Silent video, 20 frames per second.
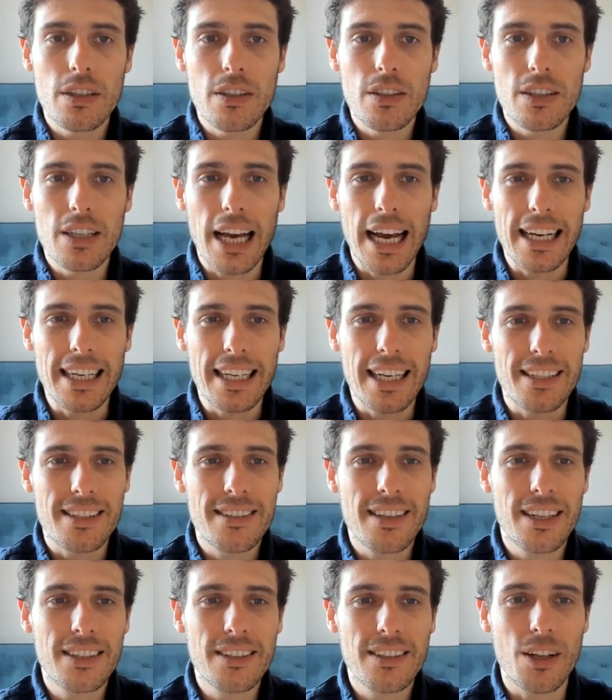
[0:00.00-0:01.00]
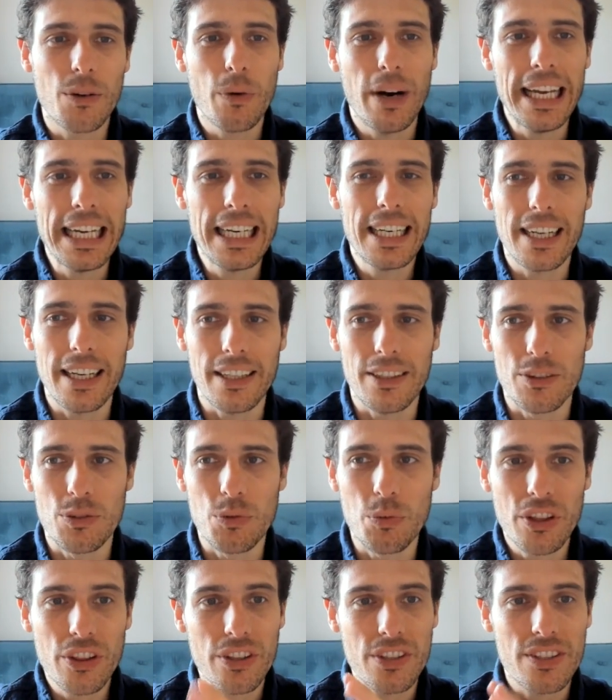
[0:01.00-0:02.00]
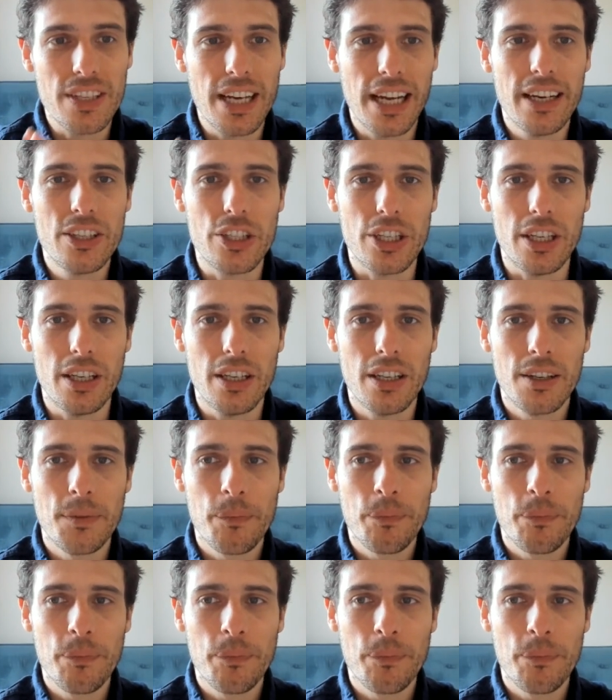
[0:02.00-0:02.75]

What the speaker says: and yet subtle awakenings with this energy,